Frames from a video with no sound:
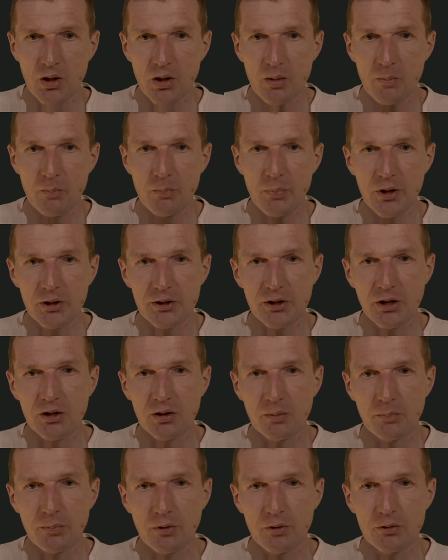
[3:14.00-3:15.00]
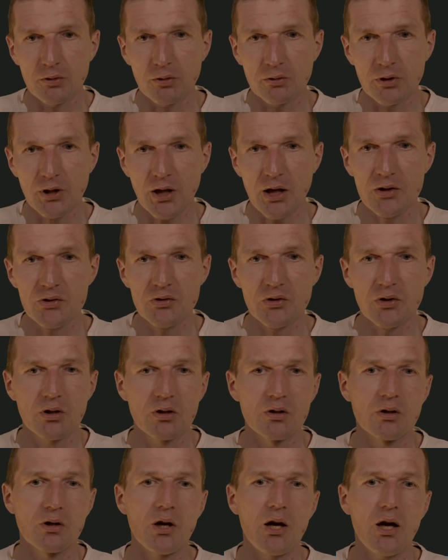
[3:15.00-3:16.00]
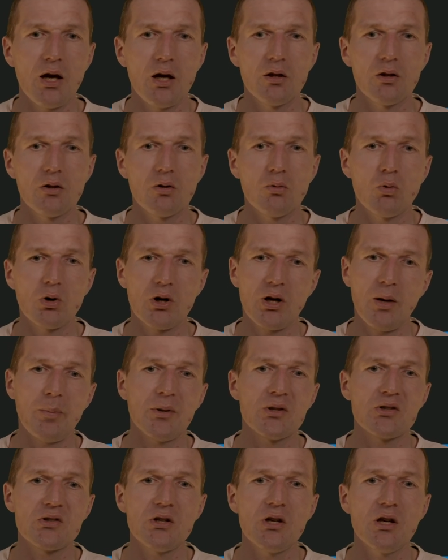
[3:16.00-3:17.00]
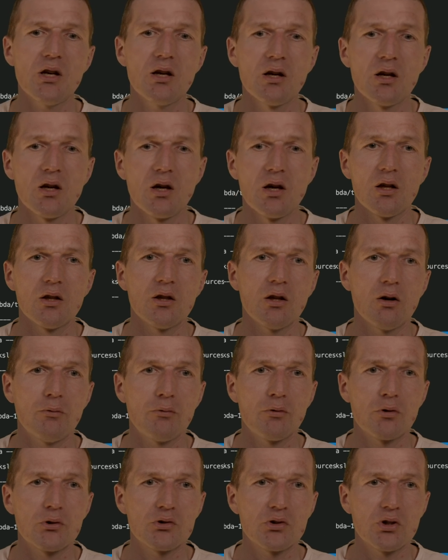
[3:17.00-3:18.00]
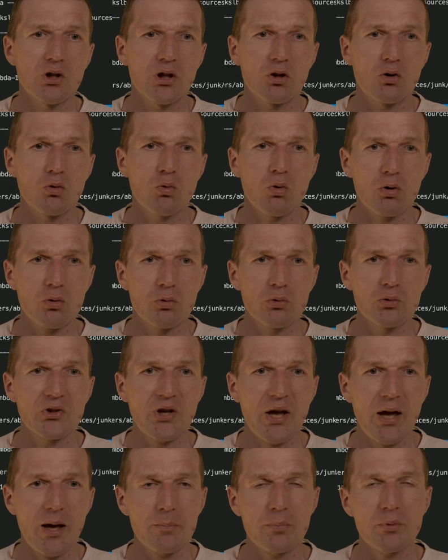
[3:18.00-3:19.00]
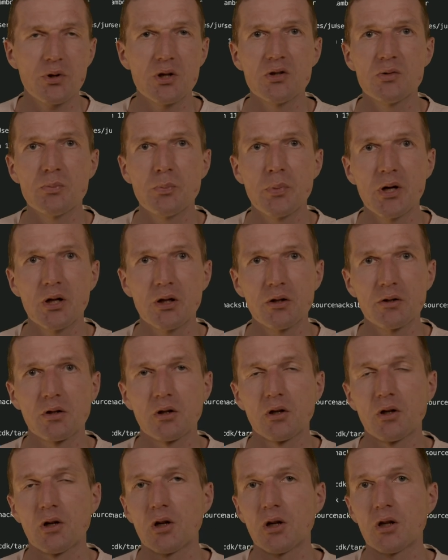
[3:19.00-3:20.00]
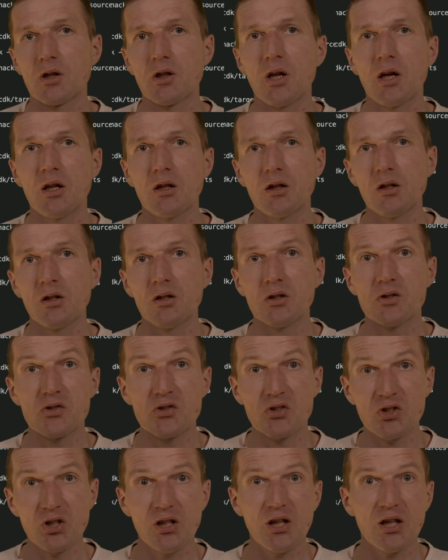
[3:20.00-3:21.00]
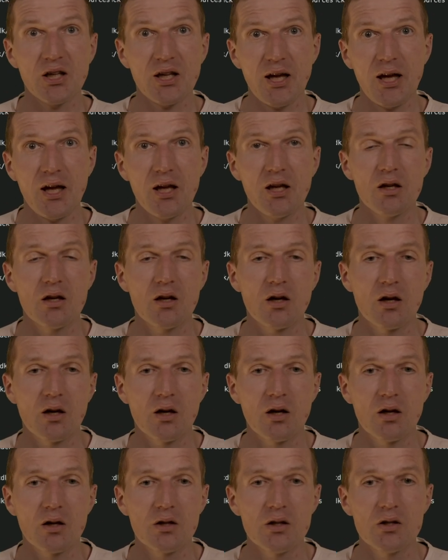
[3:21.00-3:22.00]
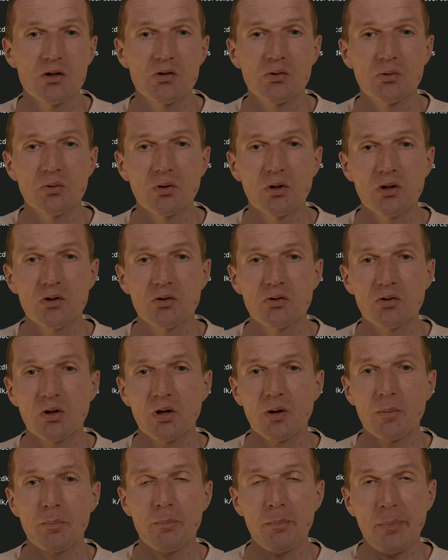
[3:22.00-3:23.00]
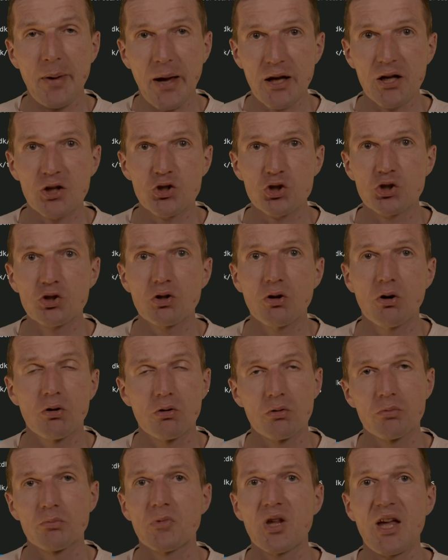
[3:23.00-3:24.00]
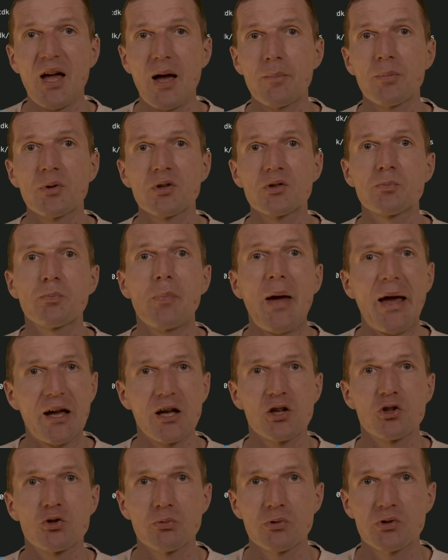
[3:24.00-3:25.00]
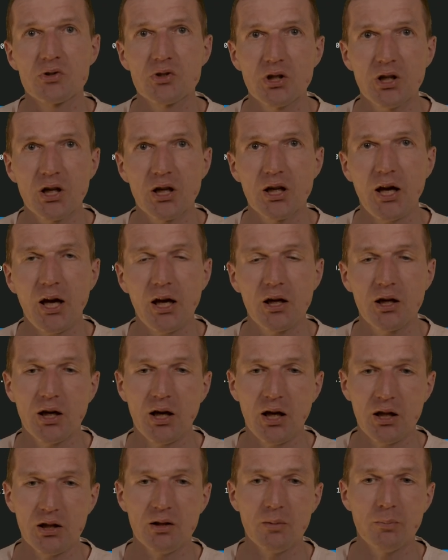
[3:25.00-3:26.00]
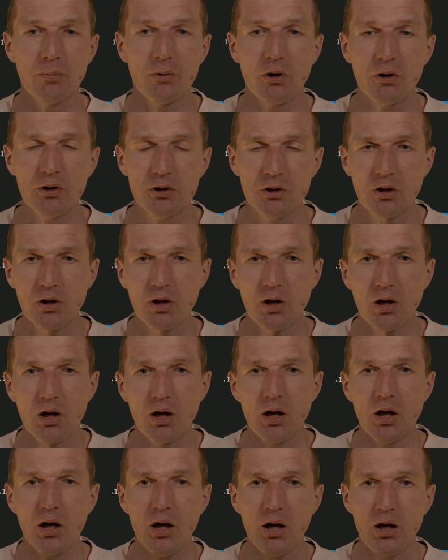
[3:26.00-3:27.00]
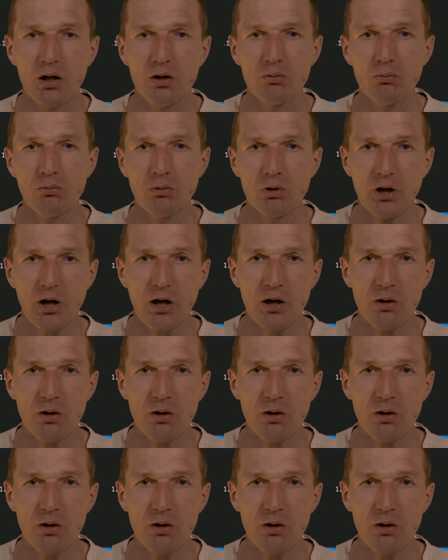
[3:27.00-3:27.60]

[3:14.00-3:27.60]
build and deploy, don't ask. And what happens here? Now first the Quarkus app is built, then the C D K uh, is, is uh, packaged, or the app is packaged with C D K and deployed. And what I